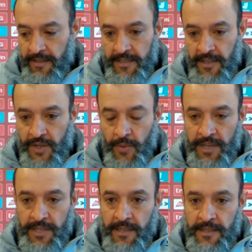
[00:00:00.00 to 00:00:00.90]
these
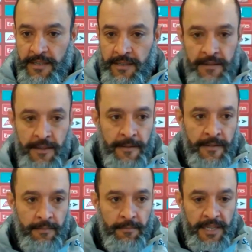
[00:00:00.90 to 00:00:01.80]
situations
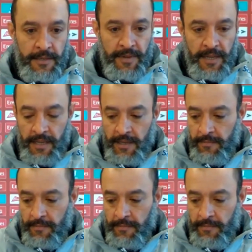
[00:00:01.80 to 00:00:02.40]
must be